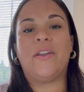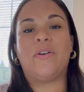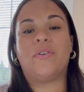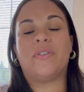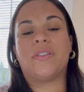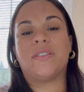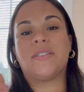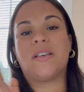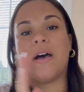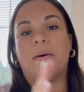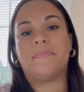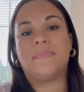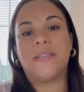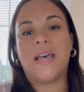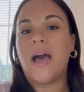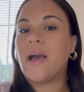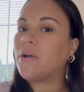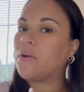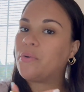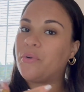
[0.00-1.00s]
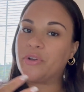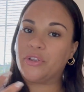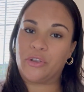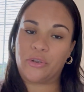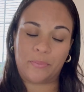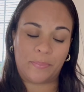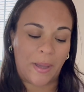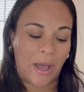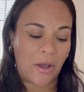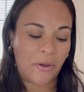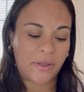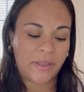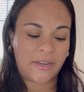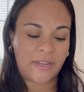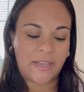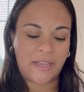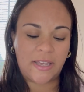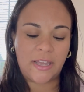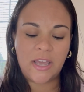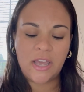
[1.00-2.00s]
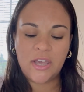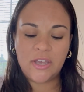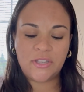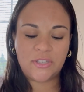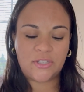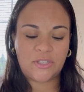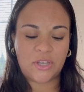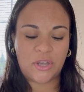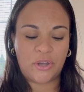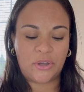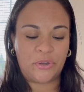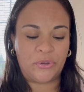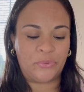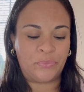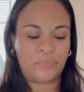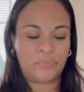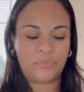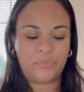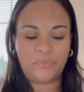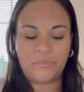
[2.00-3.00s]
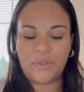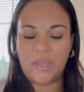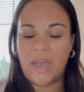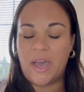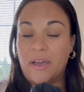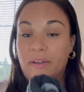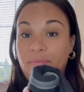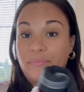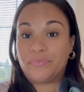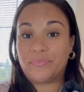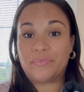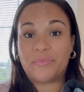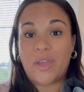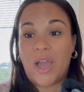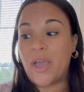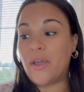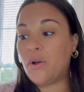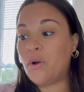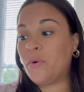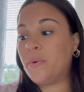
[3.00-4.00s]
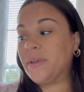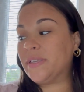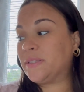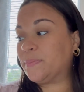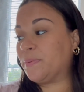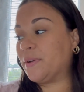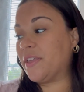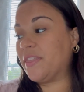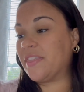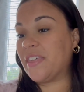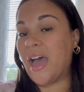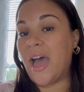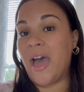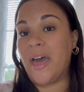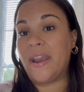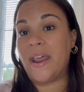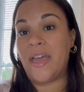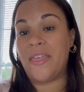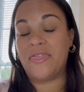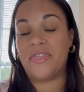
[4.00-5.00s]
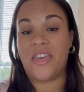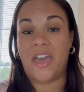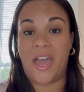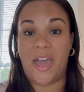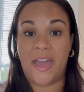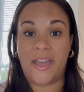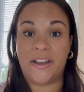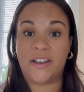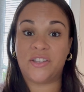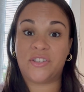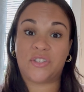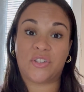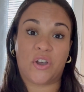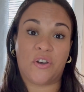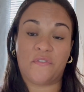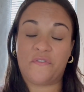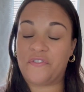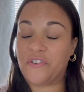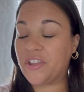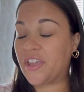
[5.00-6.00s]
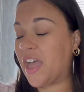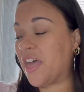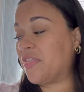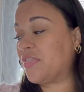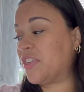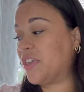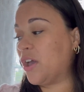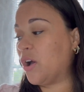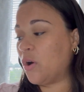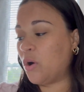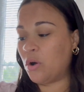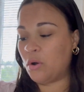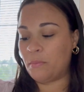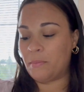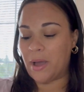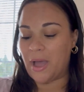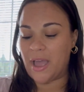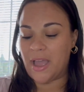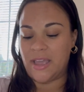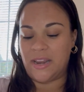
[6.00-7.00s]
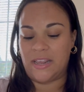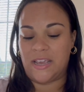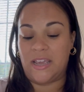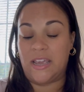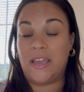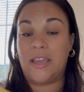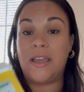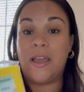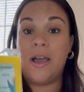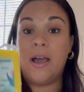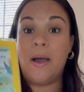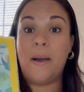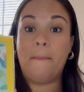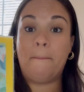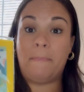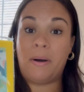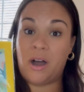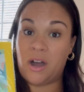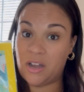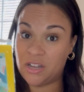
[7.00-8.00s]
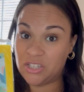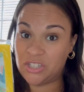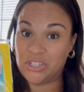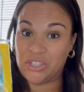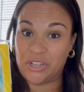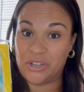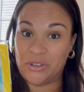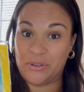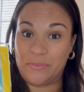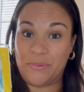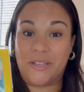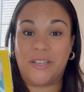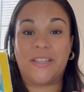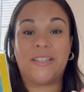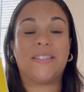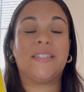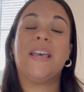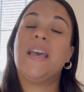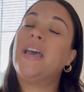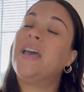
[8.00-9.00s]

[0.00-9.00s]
on the top deck or on your balcony. So yeah, I always bring that. And then don't forget the almighty poncho, because